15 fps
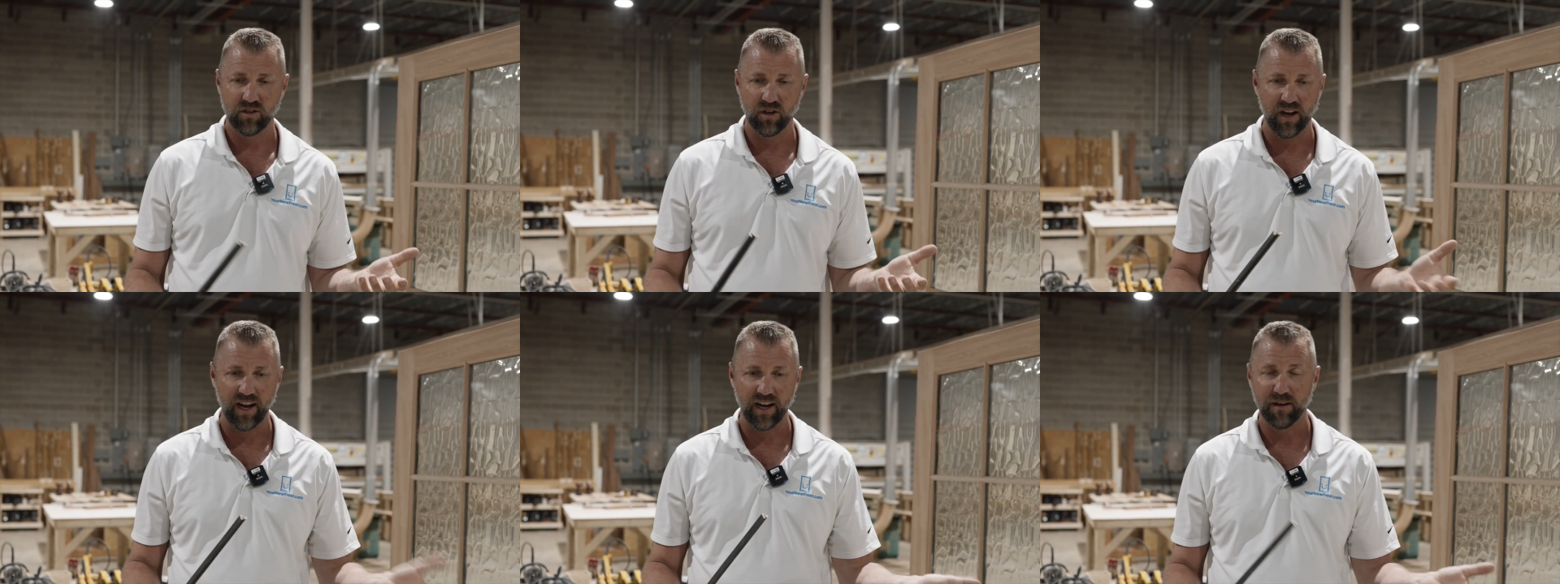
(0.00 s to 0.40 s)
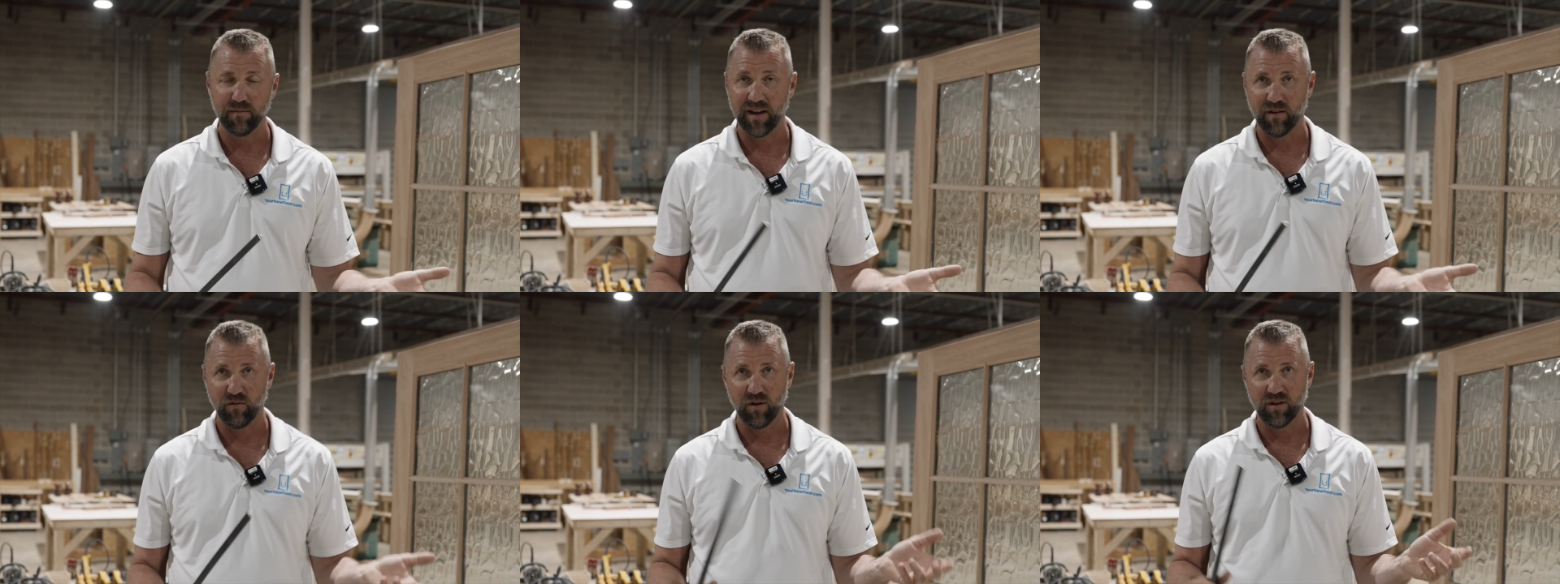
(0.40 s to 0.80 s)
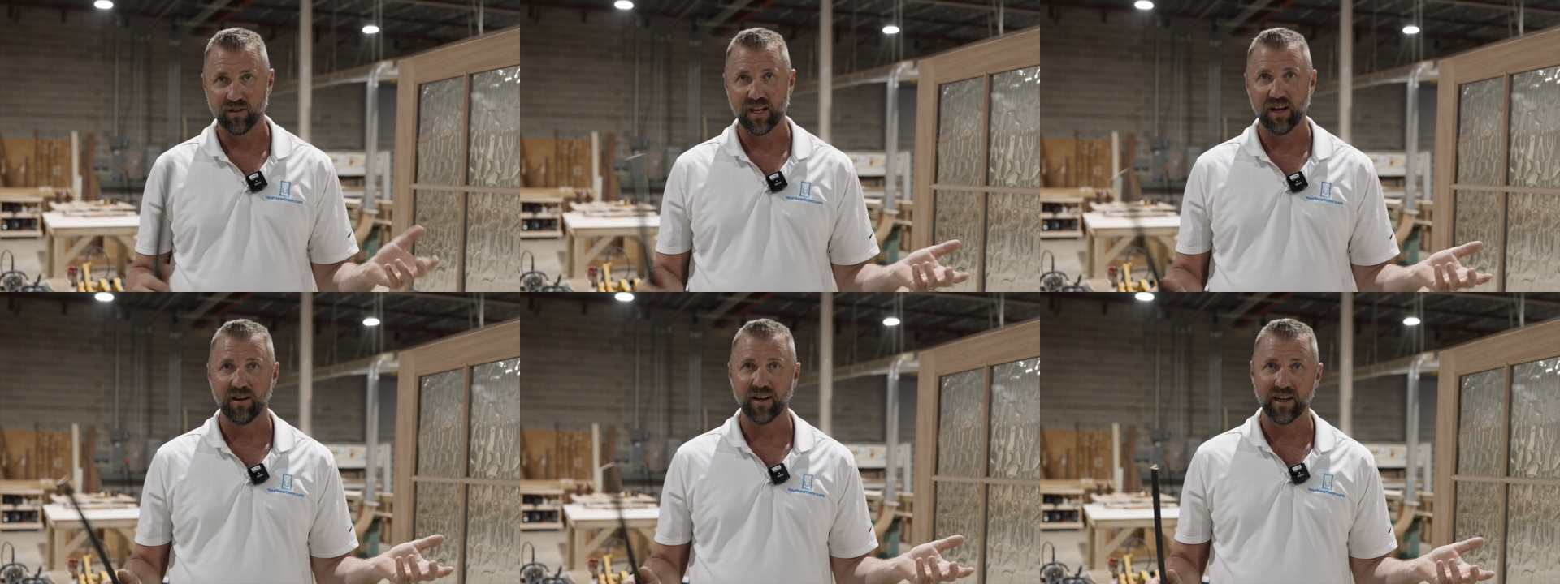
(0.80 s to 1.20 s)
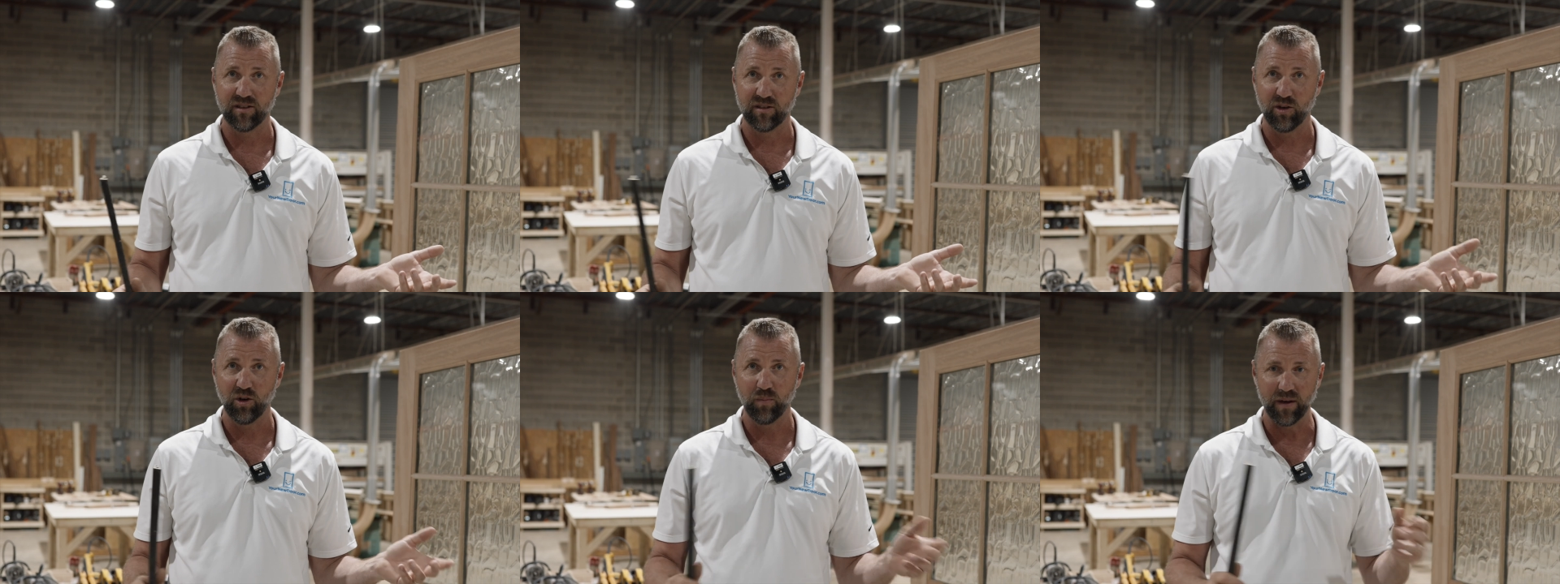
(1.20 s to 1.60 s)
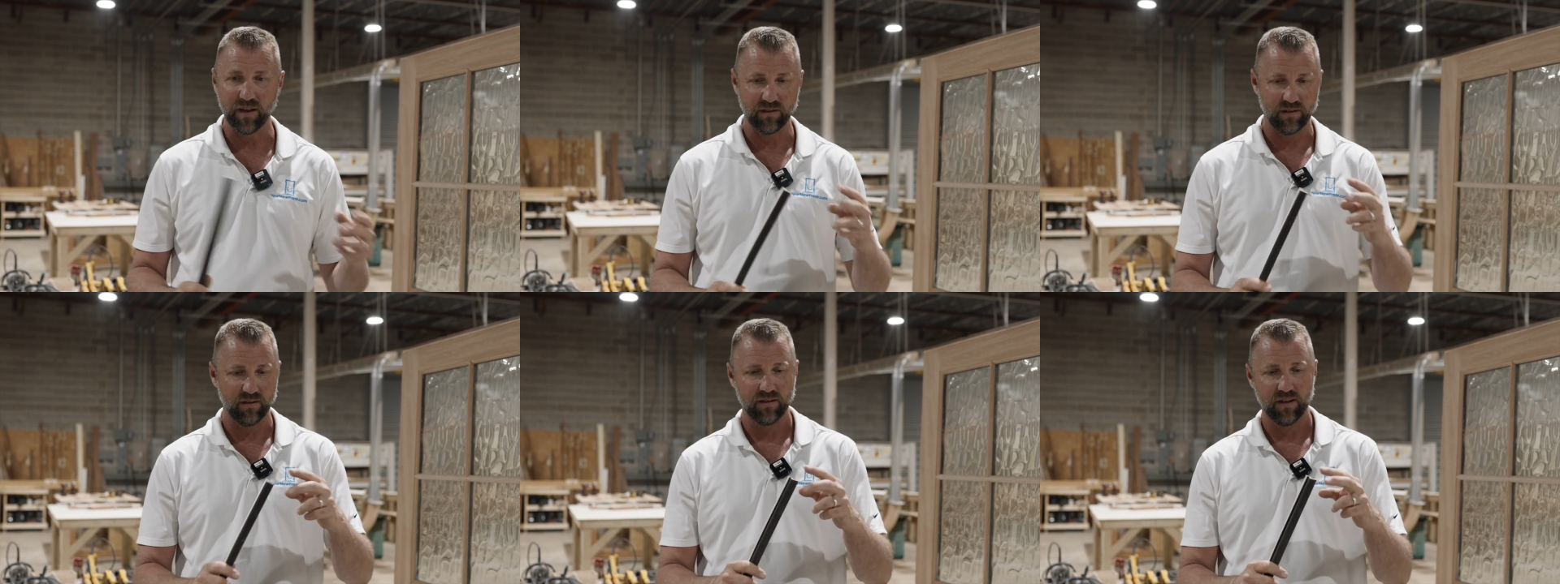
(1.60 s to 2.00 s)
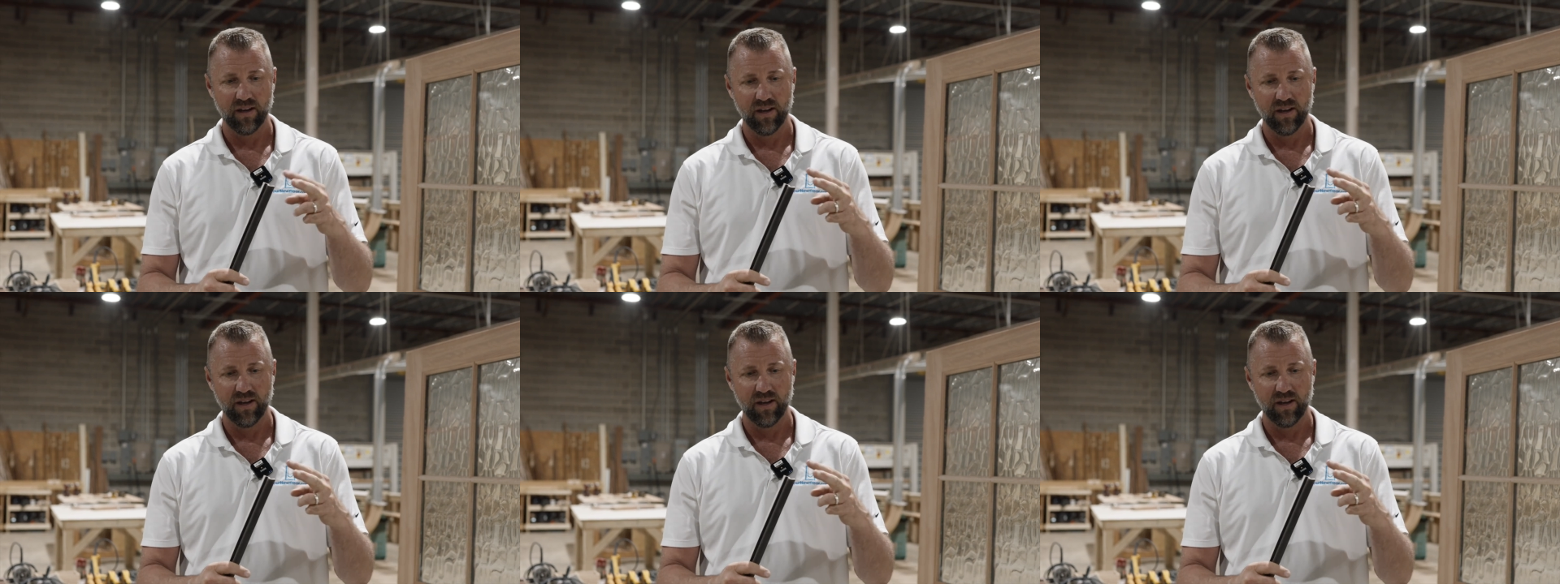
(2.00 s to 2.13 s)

your handyman runs down and gets 2 pieces,